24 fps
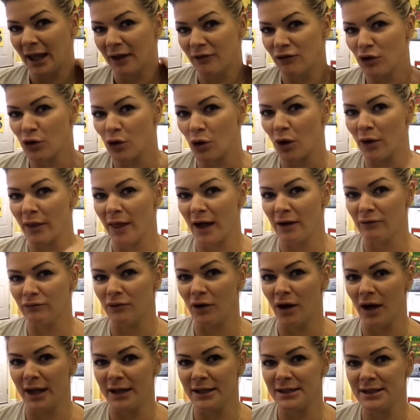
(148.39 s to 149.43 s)
you got that
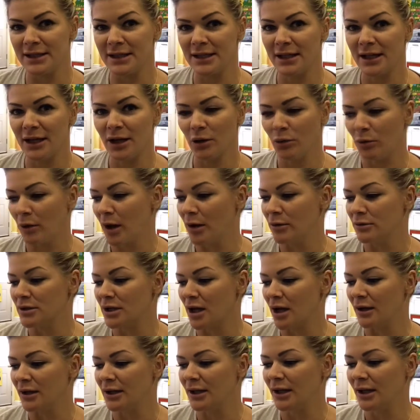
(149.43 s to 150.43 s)
right. Well done.